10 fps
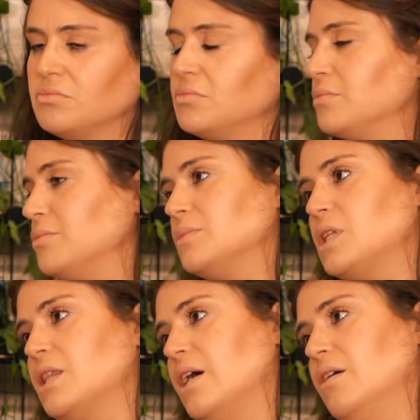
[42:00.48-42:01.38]
that
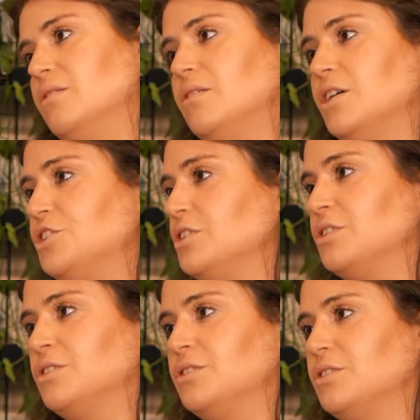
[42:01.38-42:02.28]

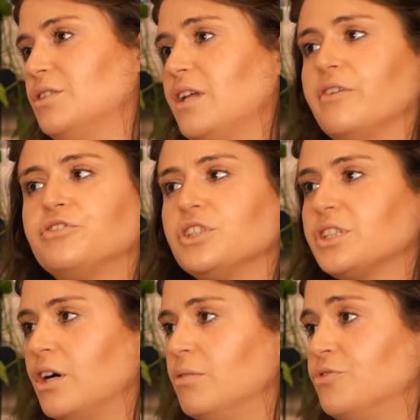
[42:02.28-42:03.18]
have just come
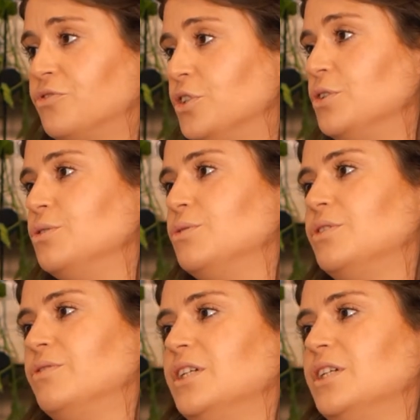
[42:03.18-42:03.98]
through the religion,